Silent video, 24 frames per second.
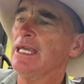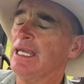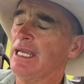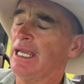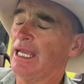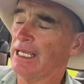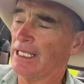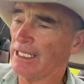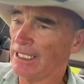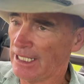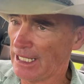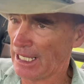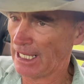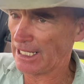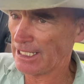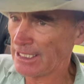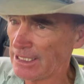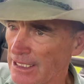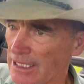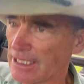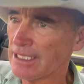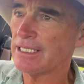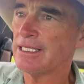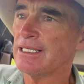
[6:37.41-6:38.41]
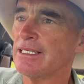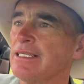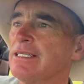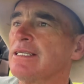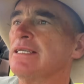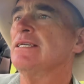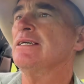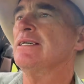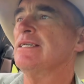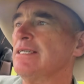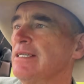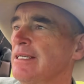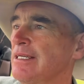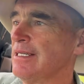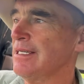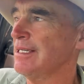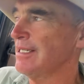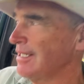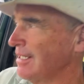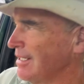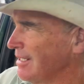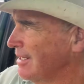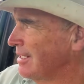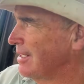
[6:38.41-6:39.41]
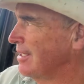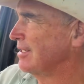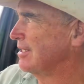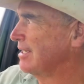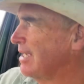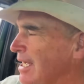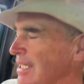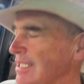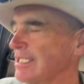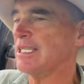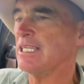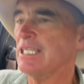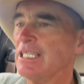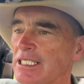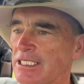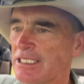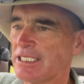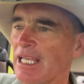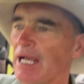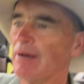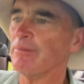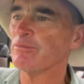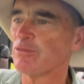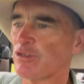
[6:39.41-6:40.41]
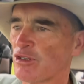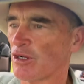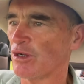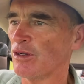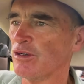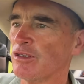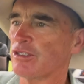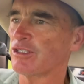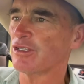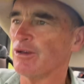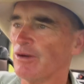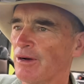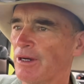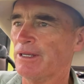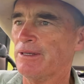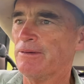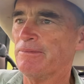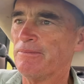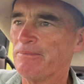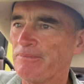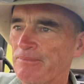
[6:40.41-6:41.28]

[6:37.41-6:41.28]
And yes, there is some truth to it.